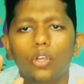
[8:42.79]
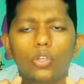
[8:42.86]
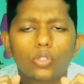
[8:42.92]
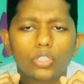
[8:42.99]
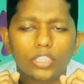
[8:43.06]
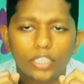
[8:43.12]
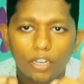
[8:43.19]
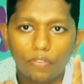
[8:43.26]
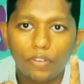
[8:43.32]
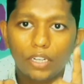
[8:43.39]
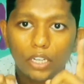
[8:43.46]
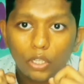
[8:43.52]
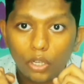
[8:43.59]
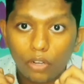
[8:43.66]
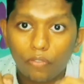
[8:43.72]
But
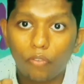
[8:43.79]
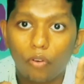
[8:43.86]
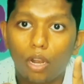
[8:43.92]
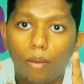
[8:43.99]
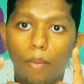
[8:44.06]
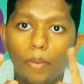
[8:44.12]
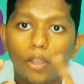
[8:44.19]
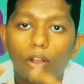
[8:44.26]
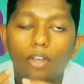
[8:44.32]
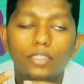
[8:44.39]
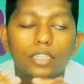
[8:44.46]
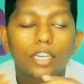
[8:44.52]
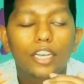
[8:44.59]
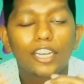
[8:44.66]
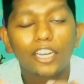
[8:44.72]
definitely you can follow me, because
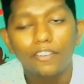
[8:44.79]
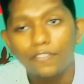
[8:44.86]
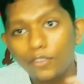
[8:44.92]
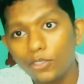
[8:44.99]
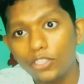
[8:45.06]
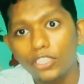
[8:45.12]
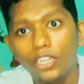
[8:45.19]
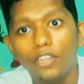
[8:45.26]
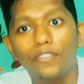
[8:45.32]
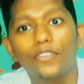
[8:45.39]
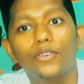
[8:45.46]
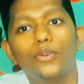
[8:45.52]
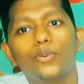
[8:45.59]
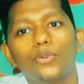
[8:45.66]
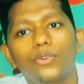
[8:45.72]
in future if
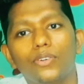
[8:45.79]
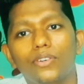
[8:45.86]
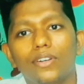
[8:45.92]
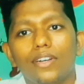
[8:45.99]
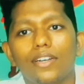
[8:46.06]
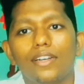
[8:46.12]
you